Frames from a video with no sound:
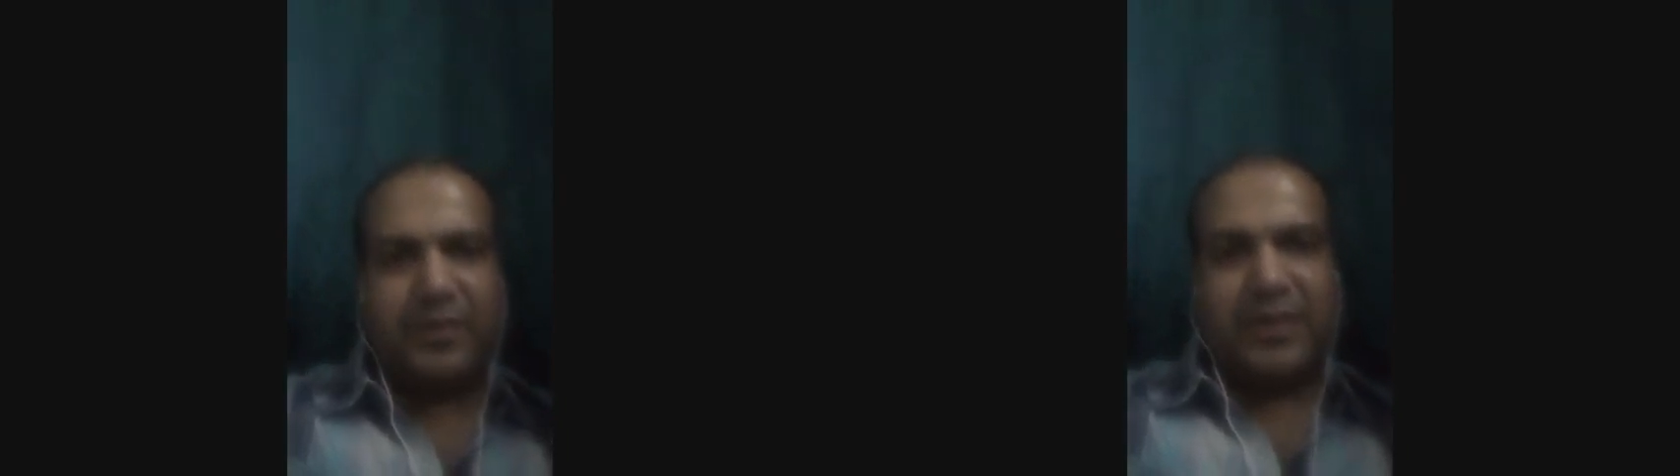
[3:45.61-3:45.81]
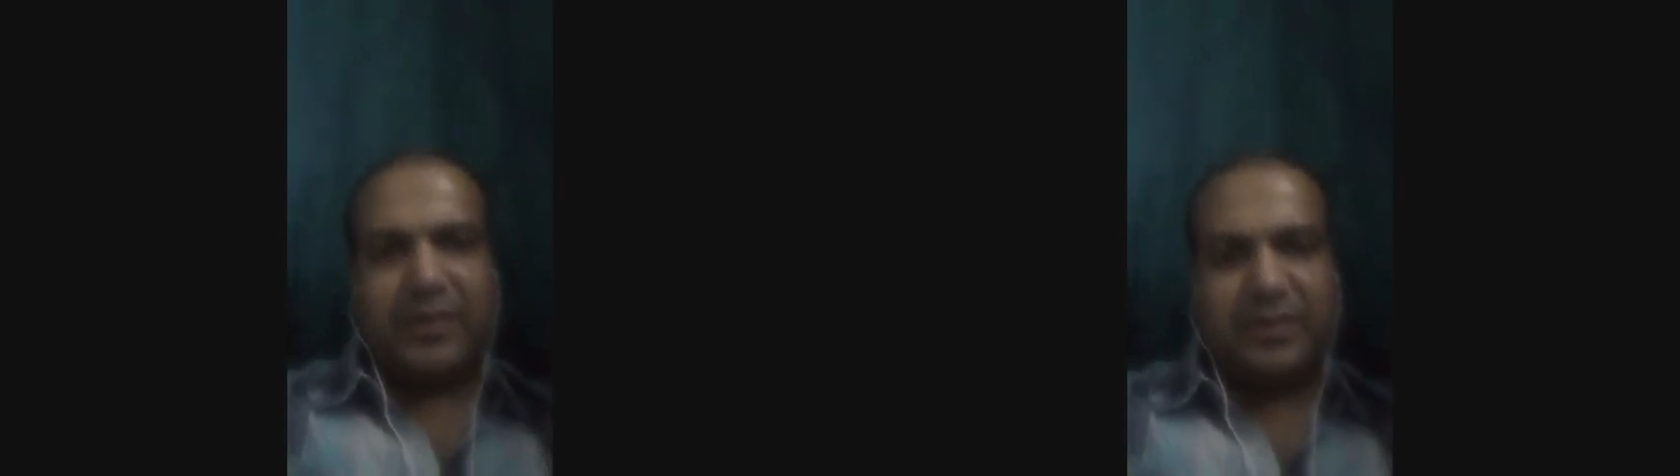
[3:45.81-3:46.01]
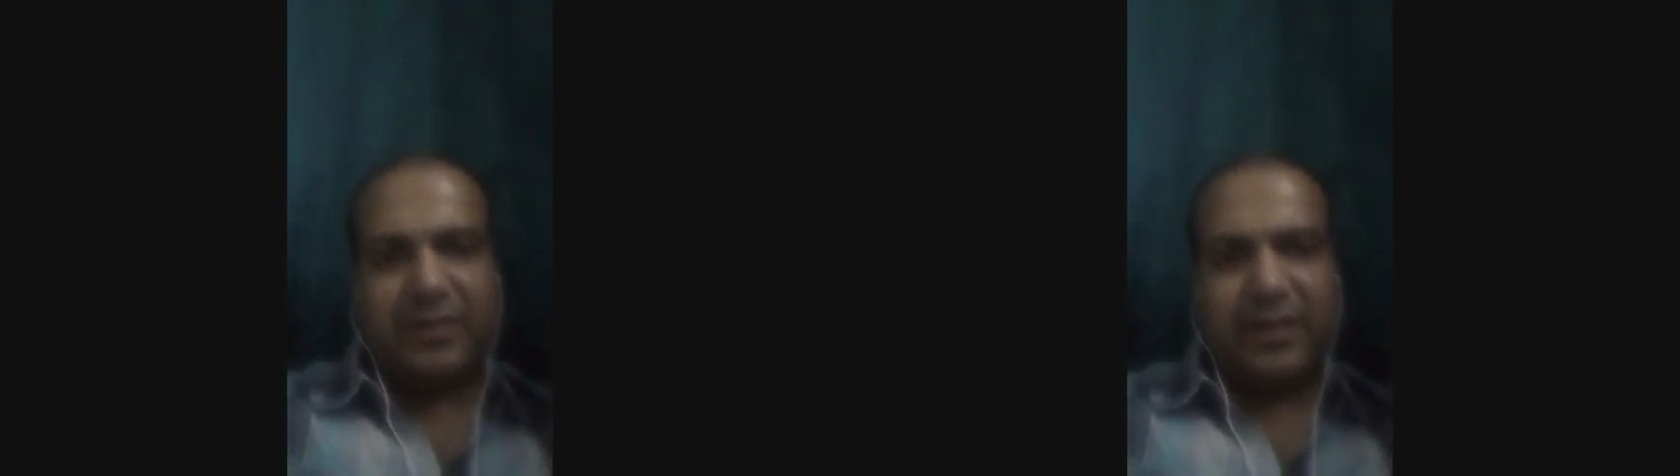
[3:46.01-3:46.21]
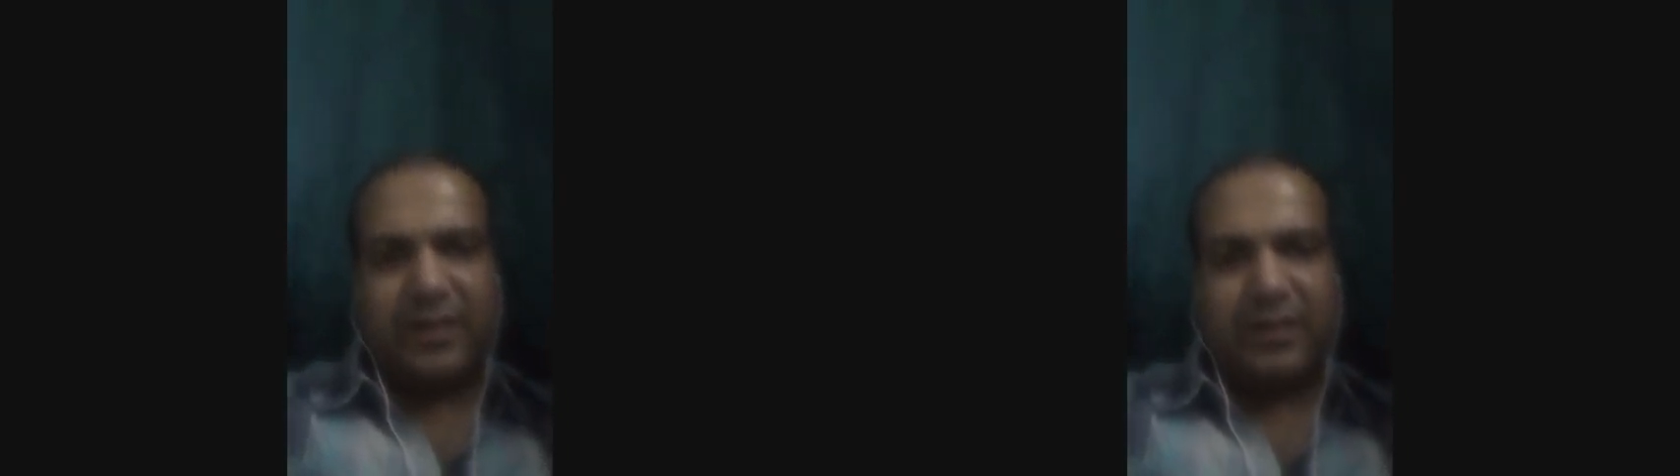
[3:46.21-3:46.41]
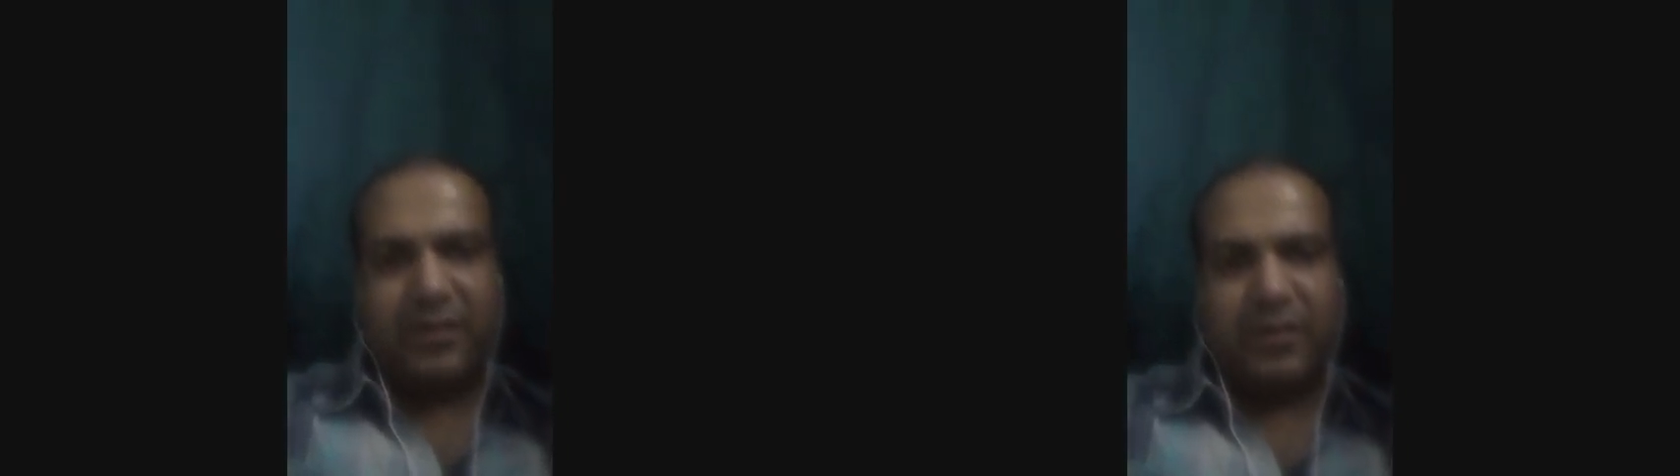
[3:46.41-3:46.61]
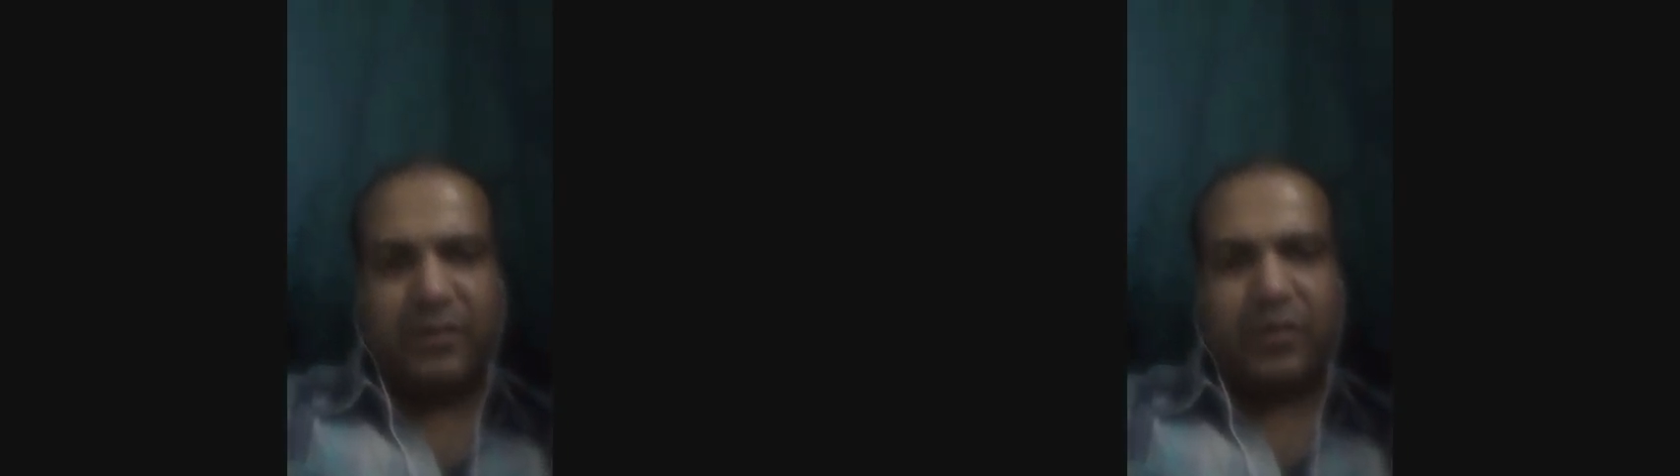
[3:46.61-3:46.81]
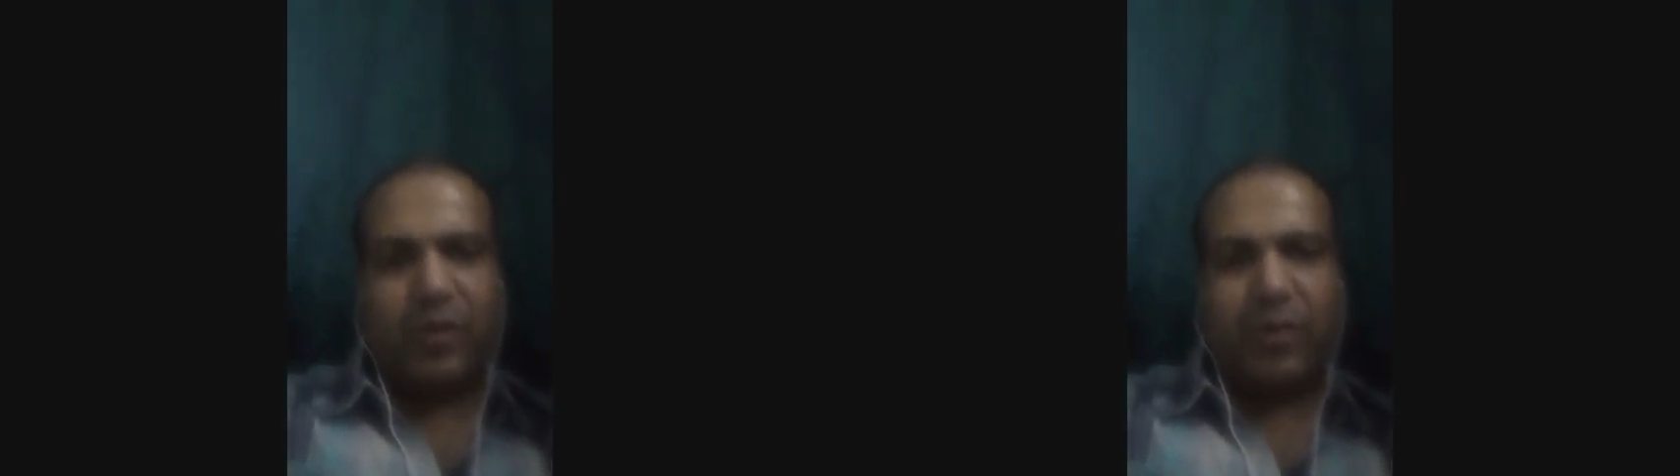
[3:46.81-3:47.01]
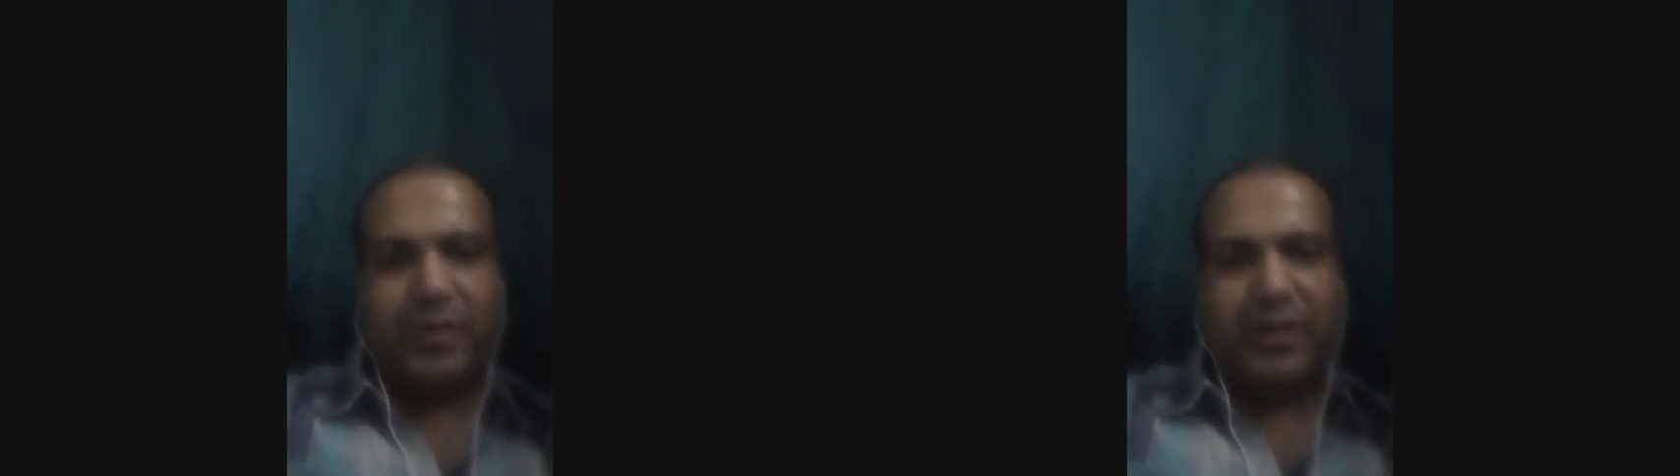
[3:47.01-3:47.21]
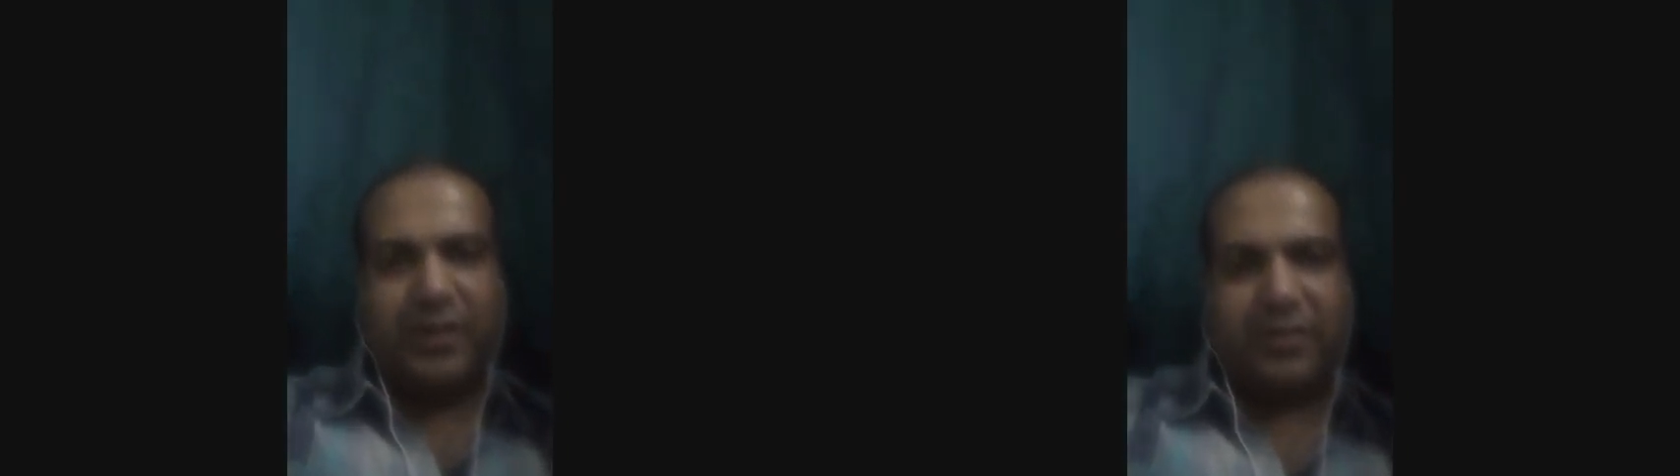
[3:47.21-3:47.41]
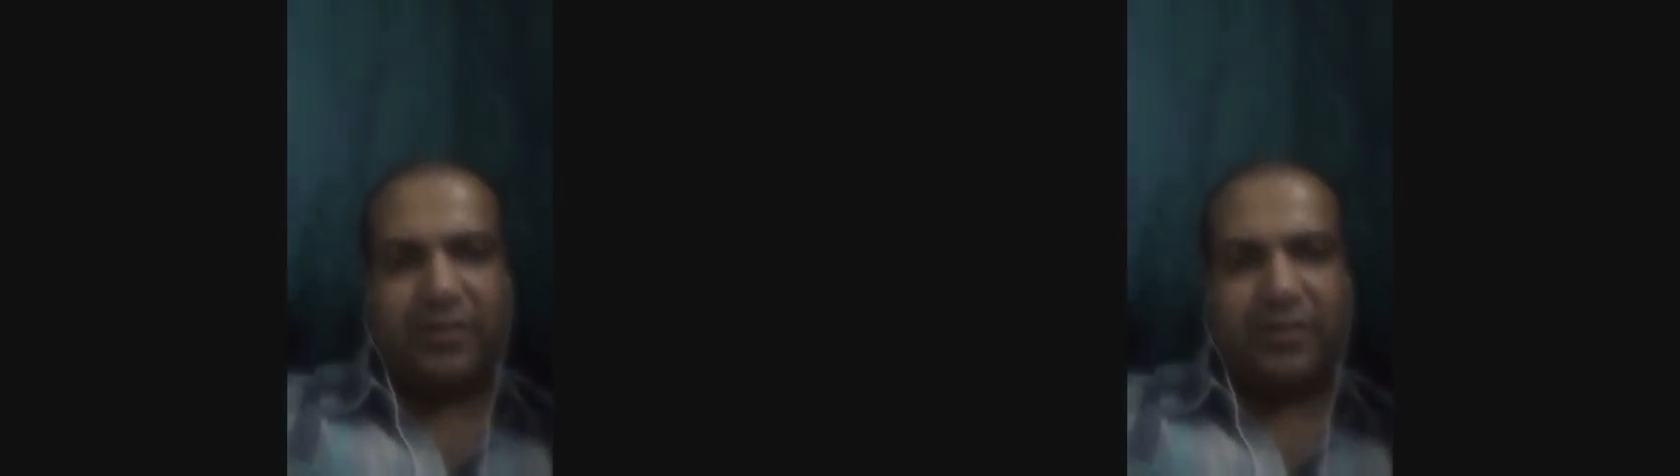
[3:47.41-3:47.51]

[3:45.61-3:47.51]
That is like a copy